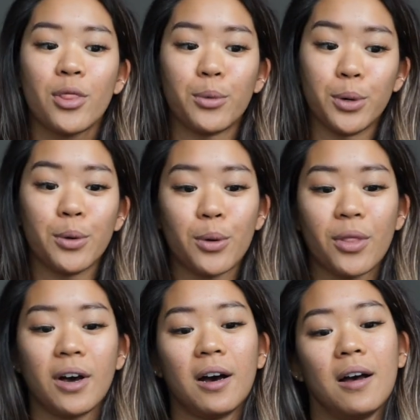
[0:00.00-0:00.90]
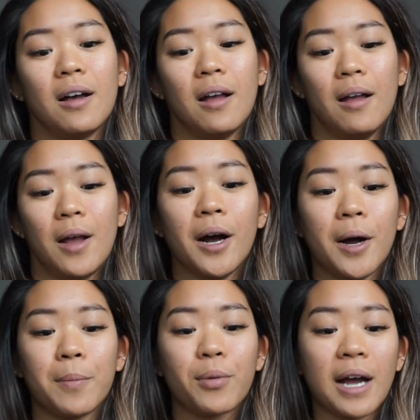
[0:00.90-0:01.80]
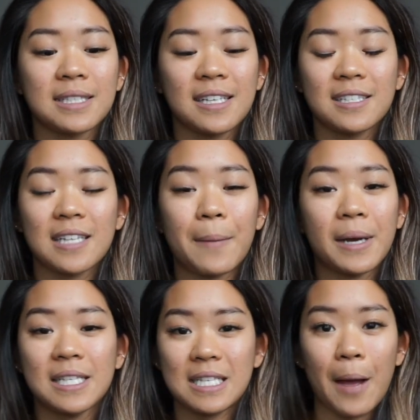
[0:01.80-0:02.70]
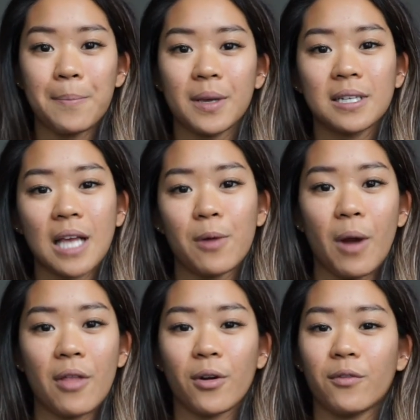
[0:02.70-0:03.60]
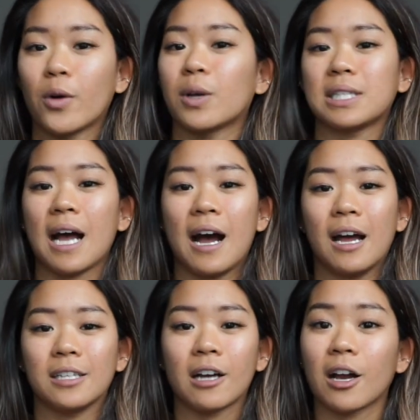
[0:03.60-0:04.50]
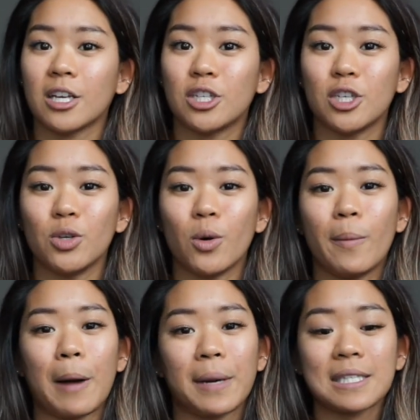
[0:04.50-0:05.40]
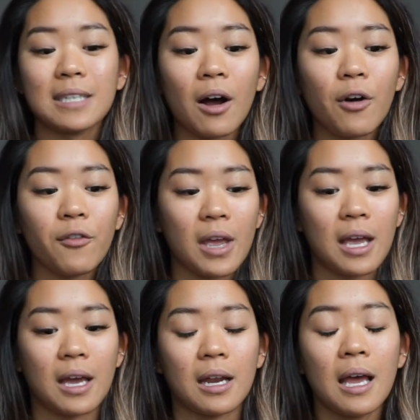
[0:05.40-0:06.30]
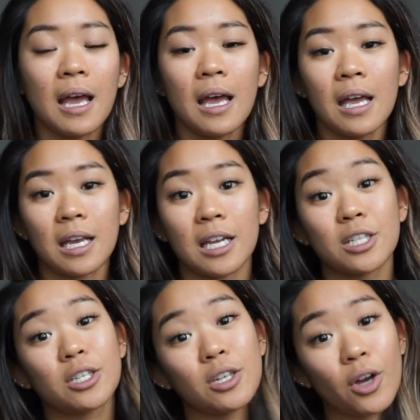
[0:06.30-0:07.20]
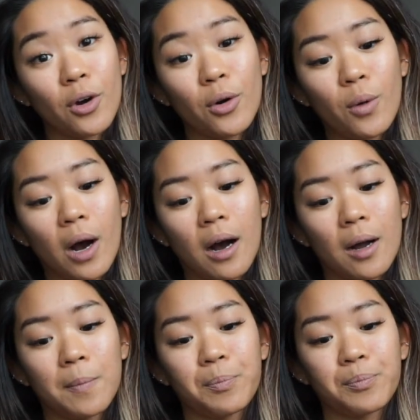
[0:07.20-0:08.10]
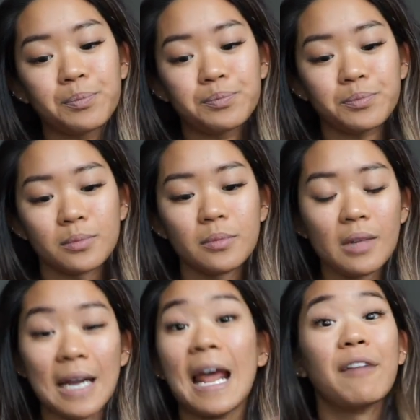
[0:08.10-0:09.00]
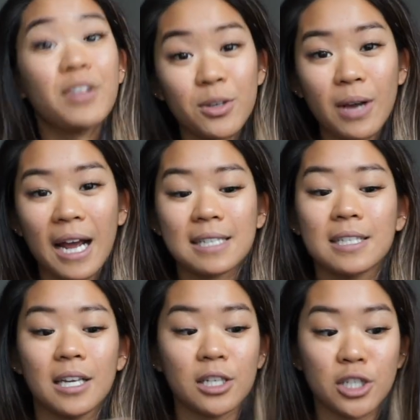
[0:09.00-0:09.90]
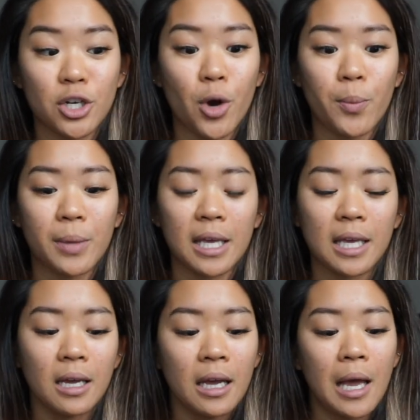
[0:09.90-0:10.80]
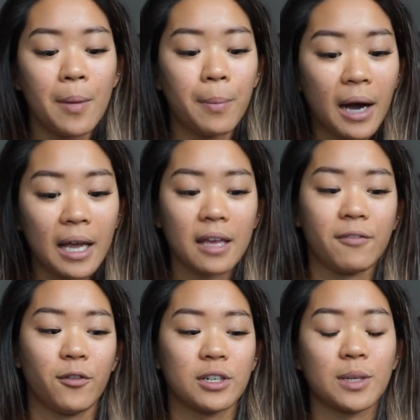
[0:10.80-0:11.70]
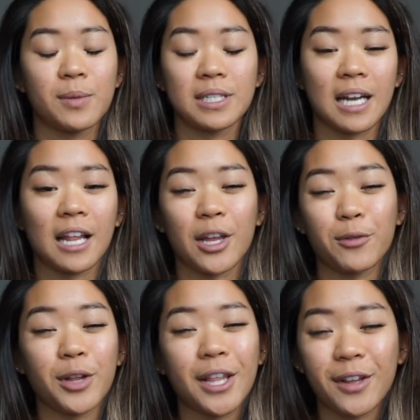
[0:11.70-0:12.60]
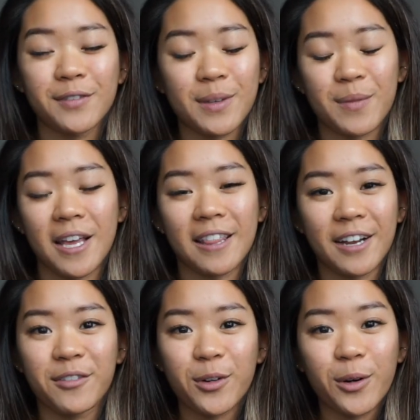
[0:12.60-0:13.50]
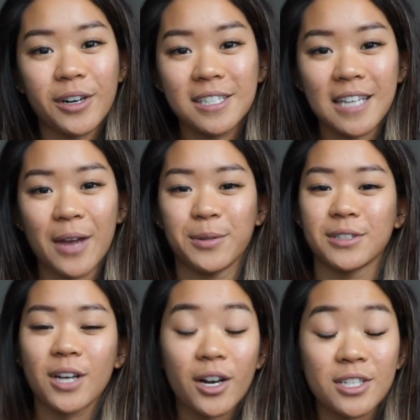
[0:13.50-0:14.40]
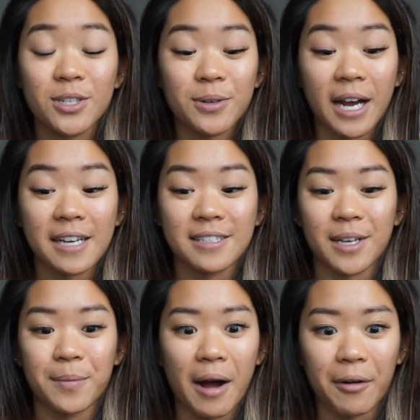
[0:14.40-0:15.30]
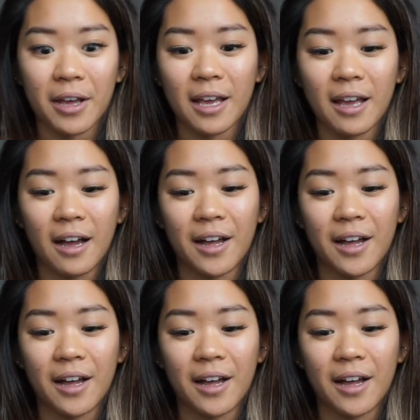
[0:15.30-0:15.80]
through the process step by step because I'd rather focus on talking to you about myself and getting to know and having you guys getting to know me. But if for some reason I like really love something, then of course I will talk to you guys about it.